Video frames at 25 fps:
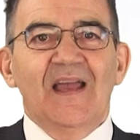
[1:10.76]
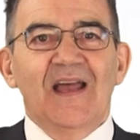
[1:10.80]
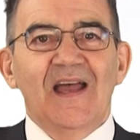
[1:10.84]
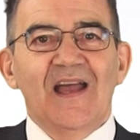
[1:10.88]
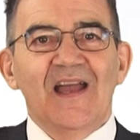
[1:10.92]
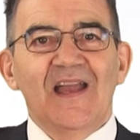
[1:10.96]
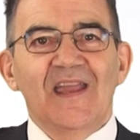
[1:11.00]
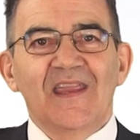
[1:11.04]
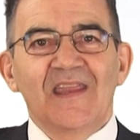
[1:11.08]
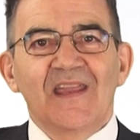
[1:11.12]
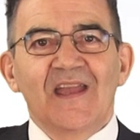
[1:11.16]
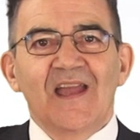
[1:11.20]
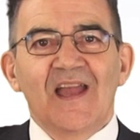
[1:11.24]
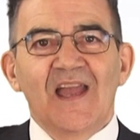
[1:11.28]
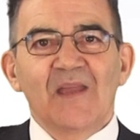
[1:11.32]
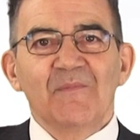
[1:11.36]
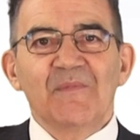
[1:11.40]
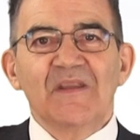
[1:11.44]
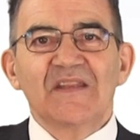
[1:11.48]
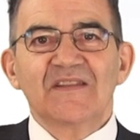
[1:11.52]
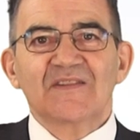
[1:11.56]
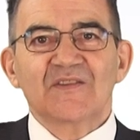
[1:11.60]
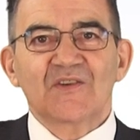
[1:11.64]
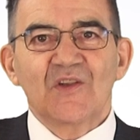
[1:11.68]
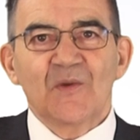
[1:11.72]
Hi, I'm
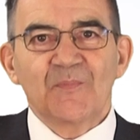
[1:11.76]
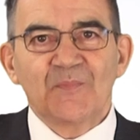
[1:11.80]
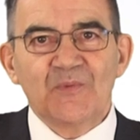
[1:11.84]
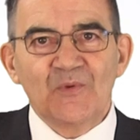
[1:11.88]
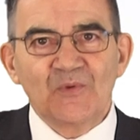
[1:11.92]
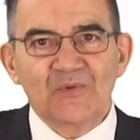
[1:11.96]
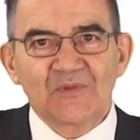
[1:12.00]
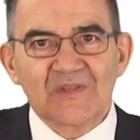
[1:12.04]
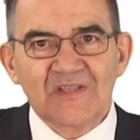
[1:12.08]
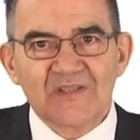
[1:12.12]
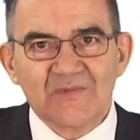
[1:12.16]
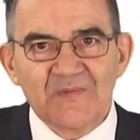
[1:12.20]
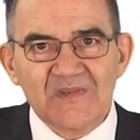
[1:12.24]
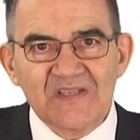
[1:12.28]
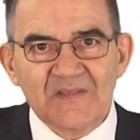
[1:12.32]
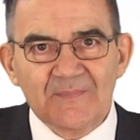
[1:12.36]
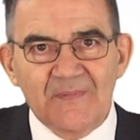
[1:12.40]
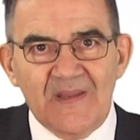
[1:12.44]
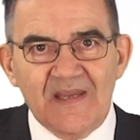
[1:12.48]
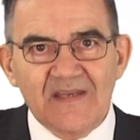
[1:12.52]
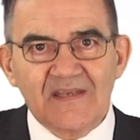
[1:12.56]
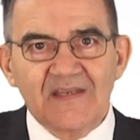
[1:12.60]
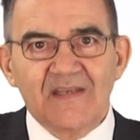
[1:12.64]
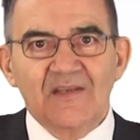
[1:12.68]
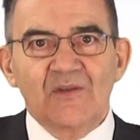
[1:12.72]
Enzo Caputo, the Swiss
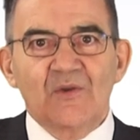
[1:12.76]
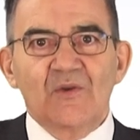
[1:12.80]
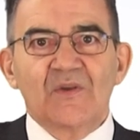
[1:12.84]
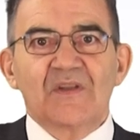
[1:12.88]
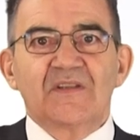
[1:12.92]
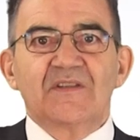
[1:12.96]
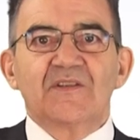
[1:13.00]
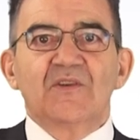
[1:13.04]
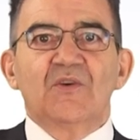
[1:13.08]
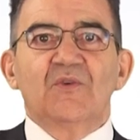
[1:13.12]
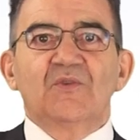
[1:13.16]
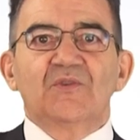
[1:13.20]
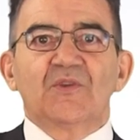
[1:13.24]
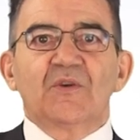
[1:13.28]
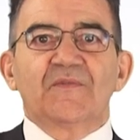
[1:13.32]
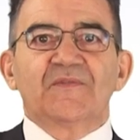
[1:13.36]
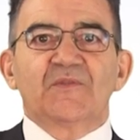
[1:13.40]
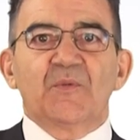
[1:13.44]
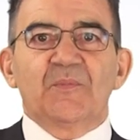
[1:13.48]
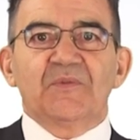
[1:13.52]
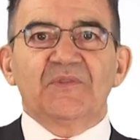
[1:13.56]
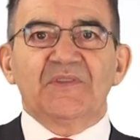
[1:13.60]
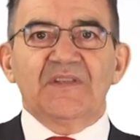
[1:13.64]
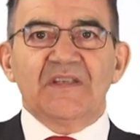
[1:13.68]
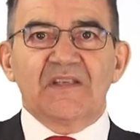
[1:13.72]
banking lawyer, the owner of
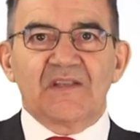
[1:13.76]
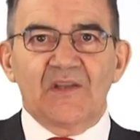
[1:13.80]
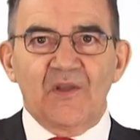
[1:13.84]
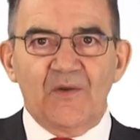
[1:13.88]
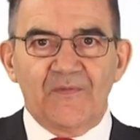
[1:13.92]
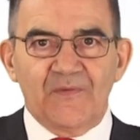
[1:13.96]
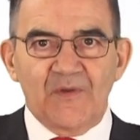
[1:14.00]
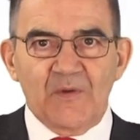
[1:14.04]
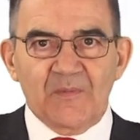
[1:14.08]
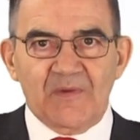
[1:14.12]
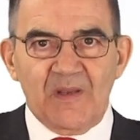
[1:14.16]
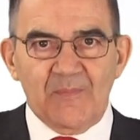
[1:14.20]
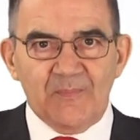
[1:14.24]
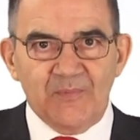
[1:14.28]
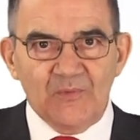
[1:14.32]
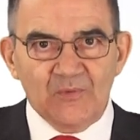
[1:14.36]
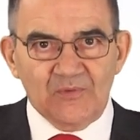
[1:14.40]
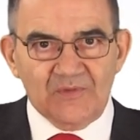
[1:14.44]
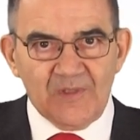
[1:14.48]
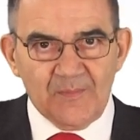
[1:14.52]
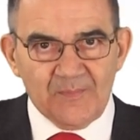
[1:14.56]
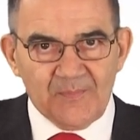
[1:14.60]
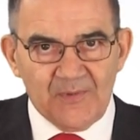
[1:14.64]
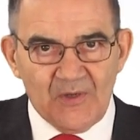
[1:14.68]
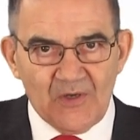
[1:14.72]
the boutique law firm
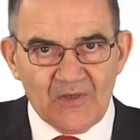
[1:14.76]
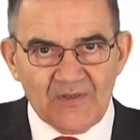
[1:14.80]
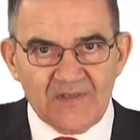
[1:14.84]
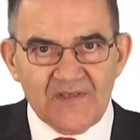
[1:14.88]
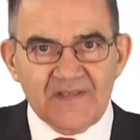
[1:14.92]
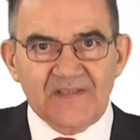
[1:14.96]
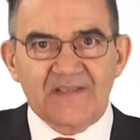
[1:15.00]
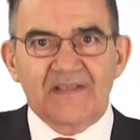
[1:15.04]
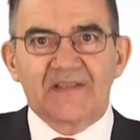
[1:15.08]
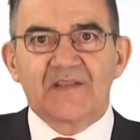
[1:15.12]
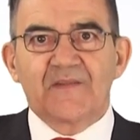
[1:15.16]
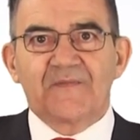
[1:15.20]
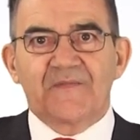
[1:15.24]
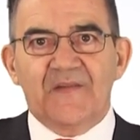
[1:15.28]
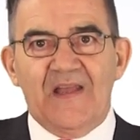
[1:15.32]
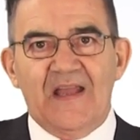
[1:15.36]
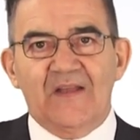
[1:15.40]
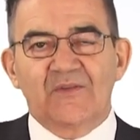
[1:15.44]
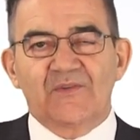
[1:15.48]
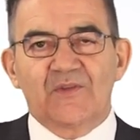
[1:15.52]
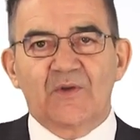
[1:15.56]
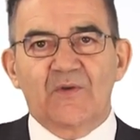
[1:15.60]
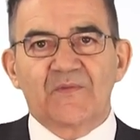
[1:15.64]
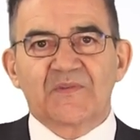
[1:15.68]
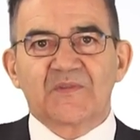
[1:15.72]
Caputo & Partners and the
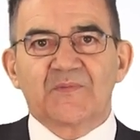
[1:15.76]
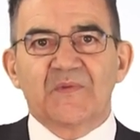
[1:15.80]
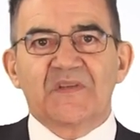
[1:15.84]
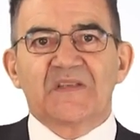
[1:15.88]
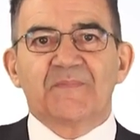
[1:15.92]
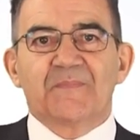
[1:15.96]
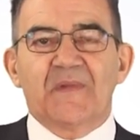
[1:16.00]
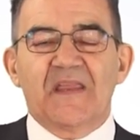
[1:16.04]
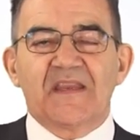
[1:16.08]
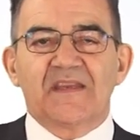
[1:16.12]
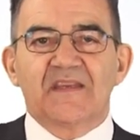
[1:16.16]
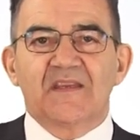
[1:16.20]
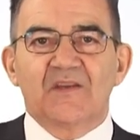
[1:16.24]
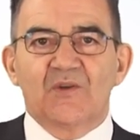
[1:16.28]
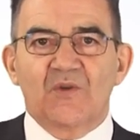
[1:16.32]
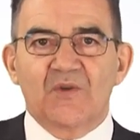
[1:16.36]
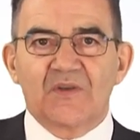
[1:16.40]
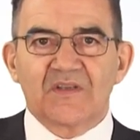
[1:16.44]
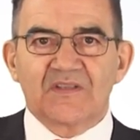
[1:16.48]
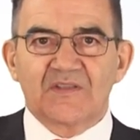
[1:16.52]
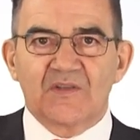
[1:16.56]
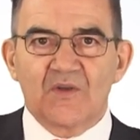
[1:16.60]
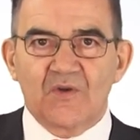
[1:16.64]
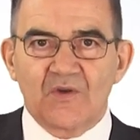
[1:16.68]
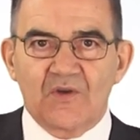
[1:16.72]
founder of
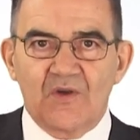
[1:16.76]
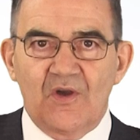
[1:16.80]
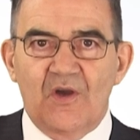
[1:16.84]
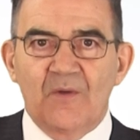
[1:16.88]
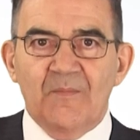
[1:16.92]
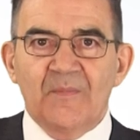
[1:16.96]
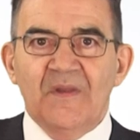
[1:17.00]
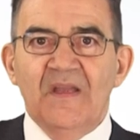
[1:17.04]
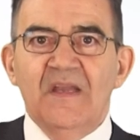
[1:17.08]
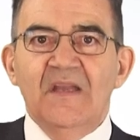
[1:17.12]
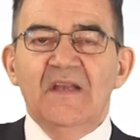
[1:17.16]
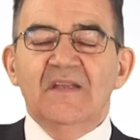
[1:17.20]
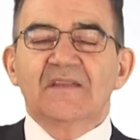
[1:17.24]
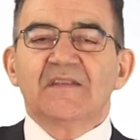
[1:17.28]
SwissBankingLawyers.com,